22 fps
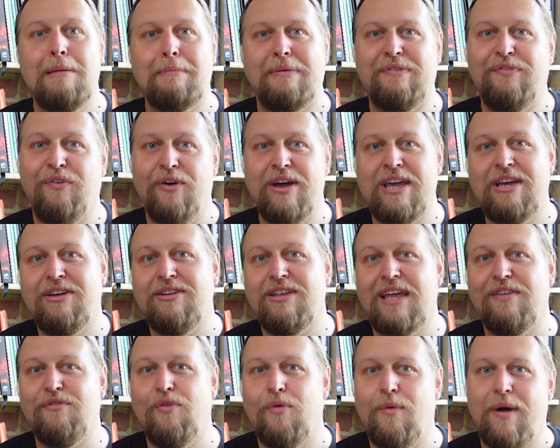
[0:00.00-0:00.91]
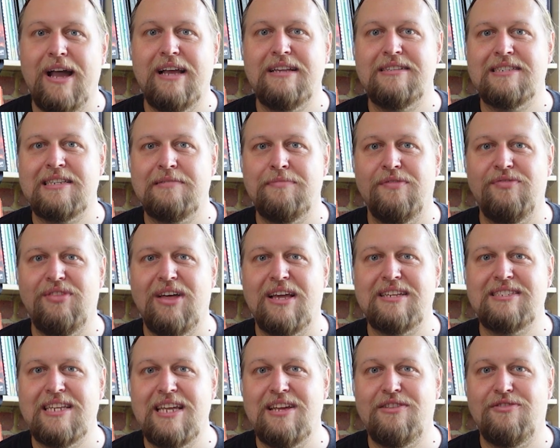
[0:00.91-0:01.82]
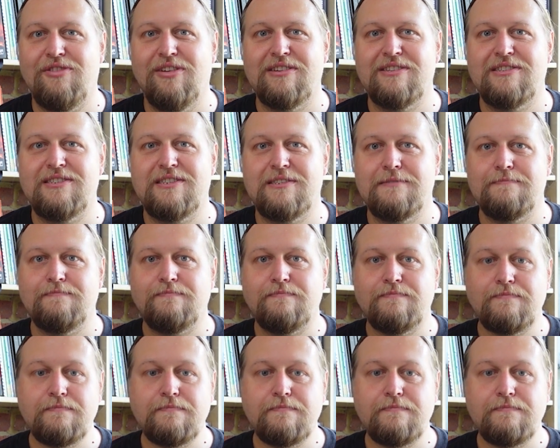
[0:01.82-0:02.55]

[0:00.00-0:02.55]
before he could give away some of their secrets.